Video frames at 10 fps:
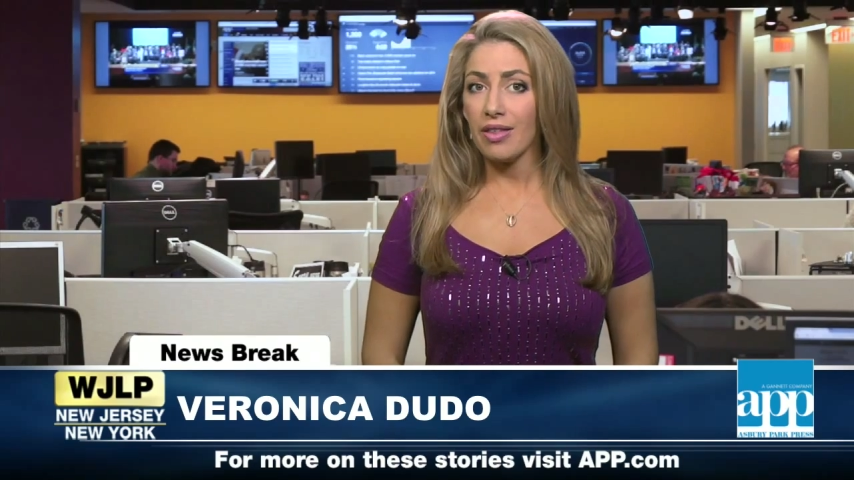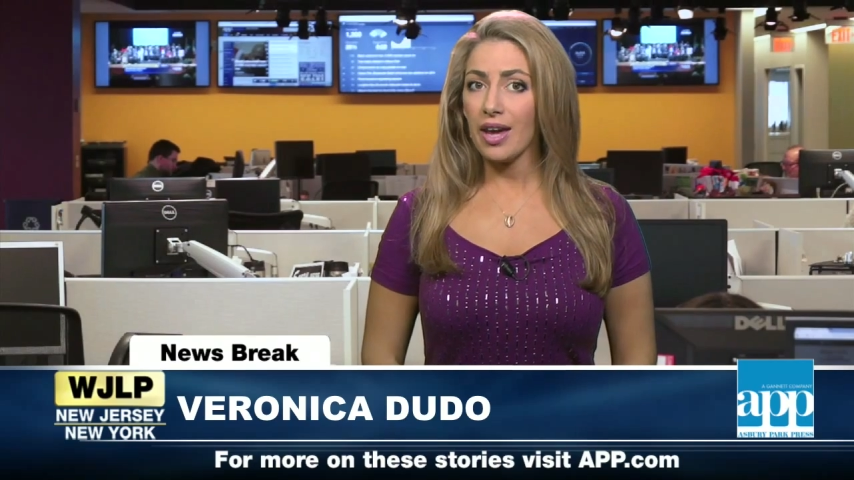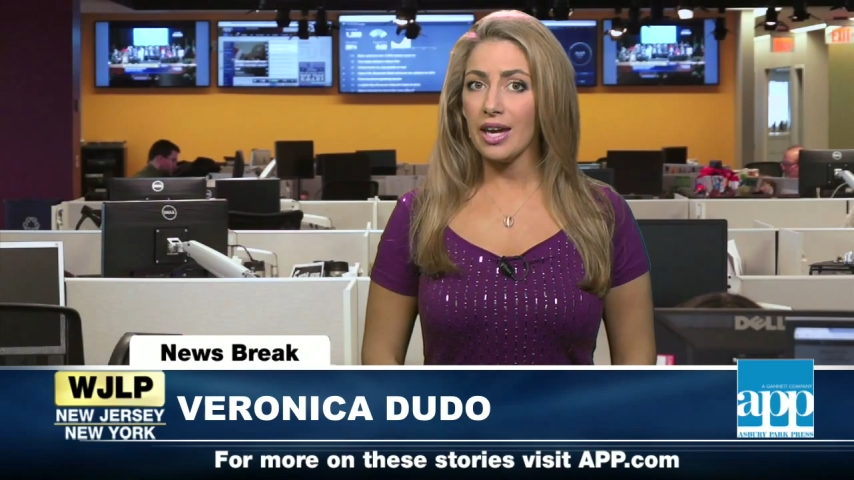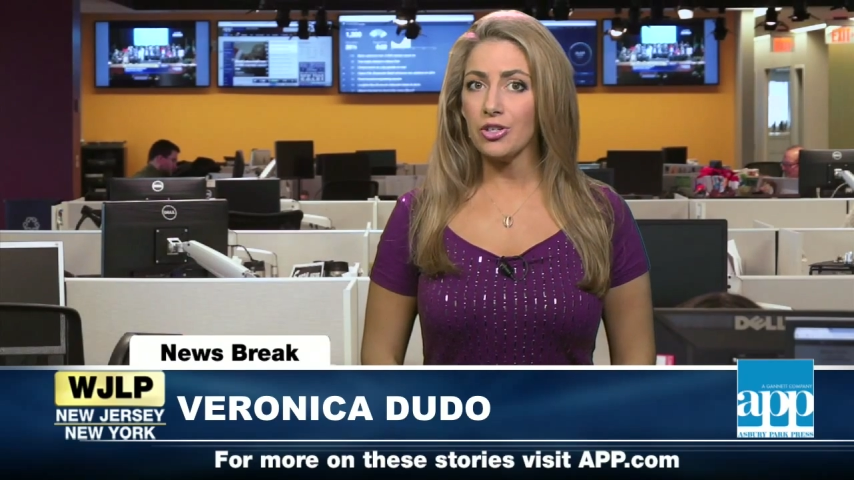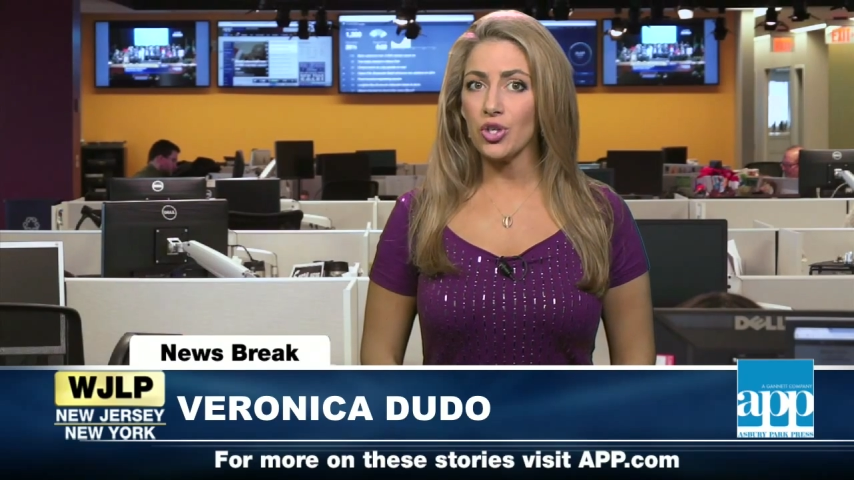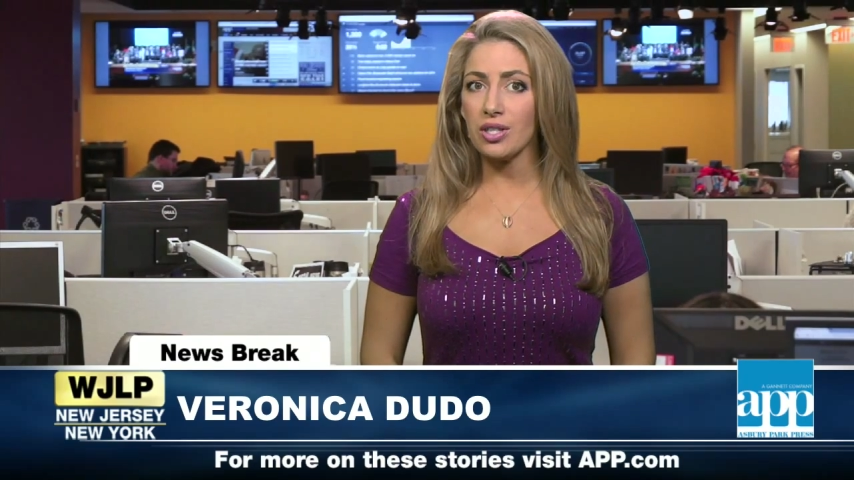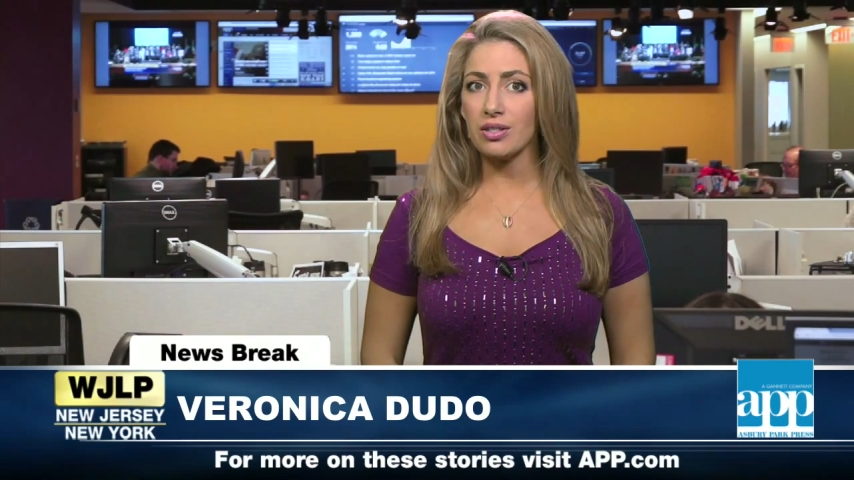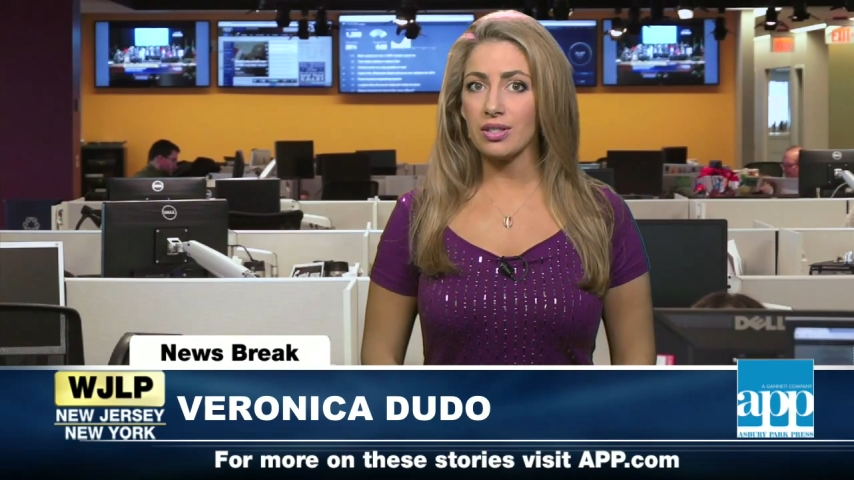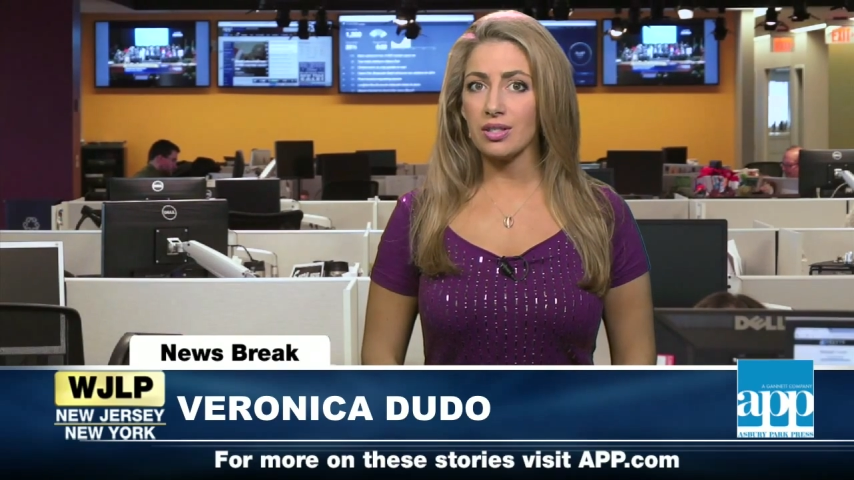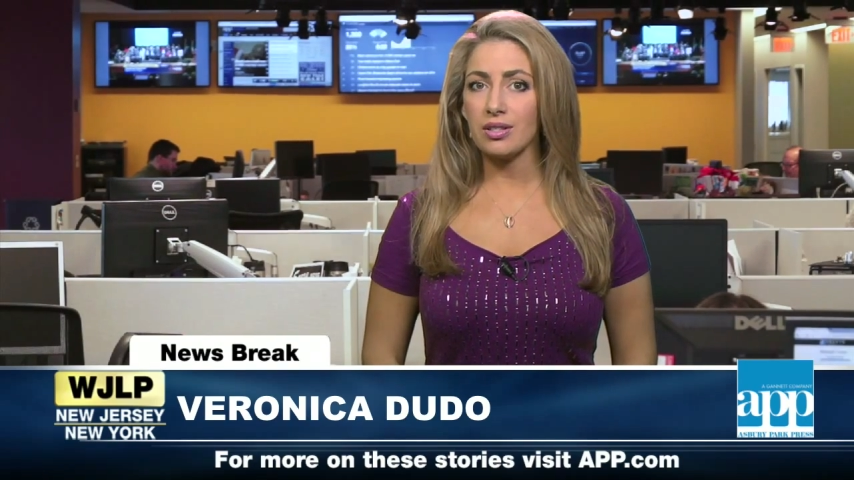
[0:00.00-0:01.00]
The eight
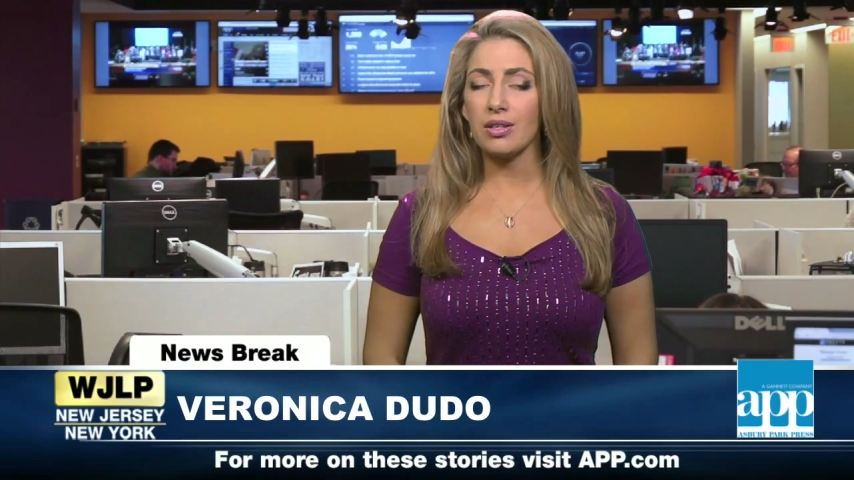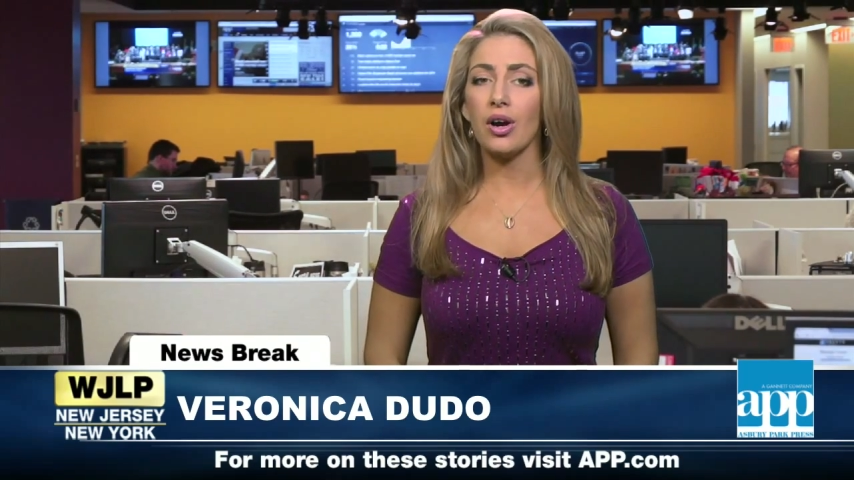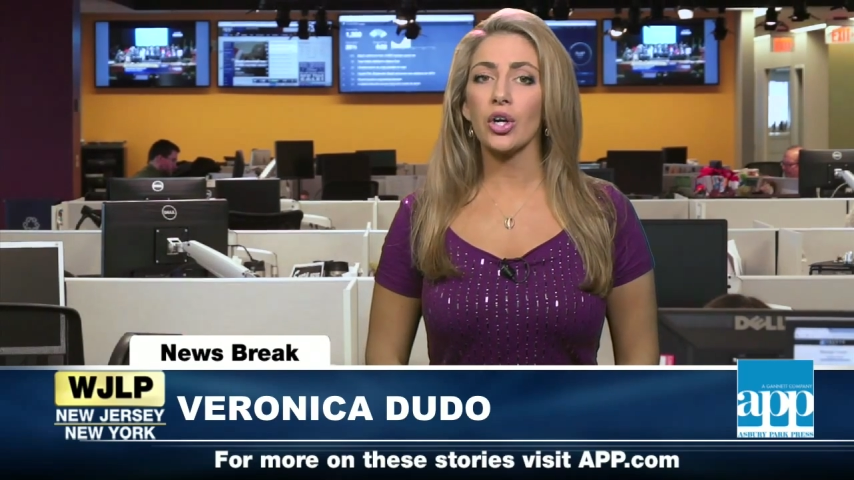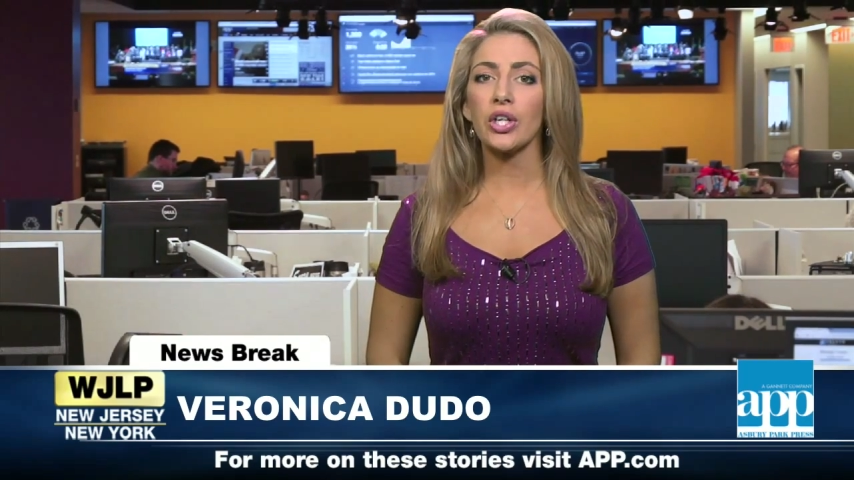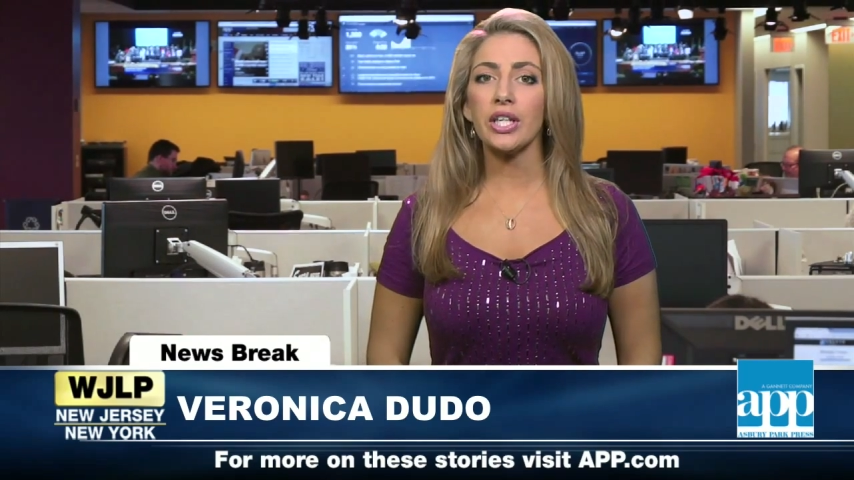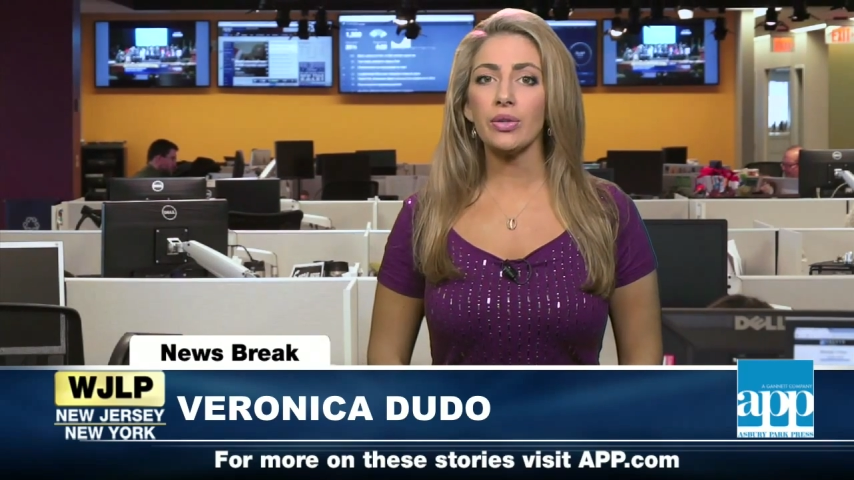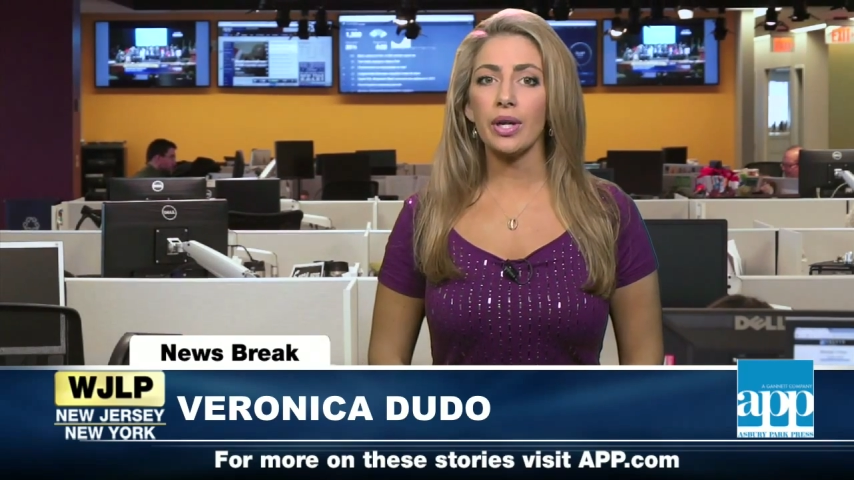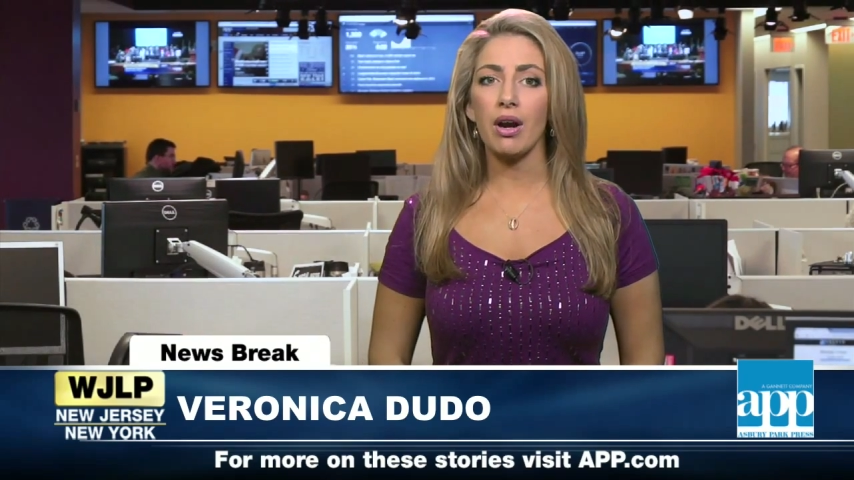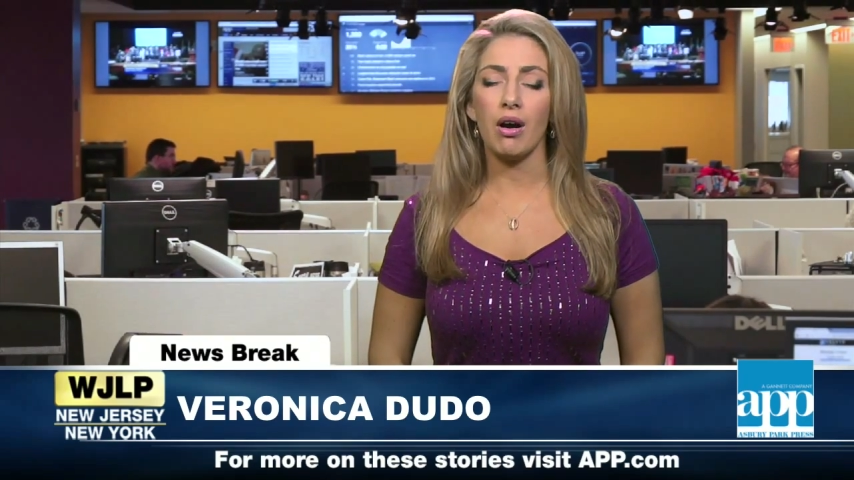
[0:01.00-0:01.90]
justices are hearing